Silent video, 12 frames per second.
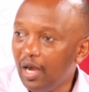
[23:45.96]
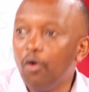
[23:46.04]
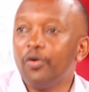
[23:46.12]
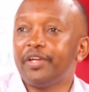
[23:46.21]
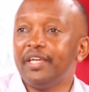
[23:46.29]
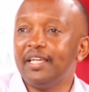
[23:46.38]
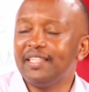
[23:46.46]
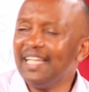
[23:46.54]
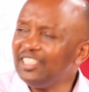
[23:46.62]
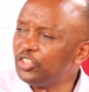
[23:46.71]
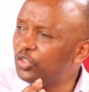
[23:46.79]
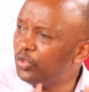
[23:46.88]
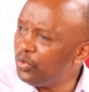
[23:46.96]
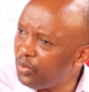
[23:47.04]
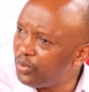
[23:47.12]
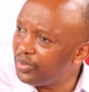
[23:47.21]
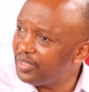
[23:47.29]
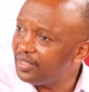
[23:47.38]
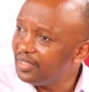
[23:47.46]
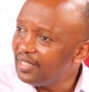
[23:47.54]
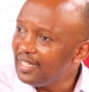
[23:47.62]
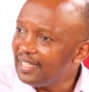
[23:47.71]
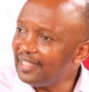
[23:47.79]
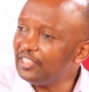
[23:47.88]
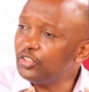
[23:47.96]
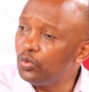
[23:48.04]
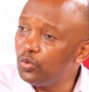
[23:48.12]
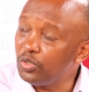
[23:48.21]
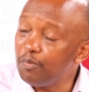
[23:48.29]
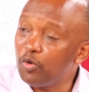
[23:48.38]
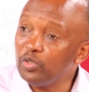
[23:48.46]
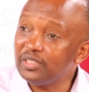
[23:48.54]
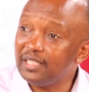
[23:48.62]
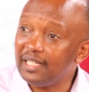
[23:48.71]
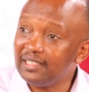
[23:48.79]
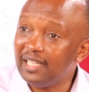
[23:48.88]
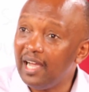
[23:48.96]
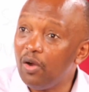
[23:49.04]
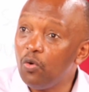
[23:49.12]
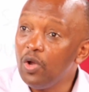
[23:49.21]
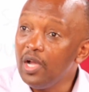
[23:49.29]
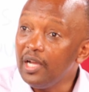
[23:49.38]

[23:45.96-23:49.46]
Okay, that's good. That's good because that's how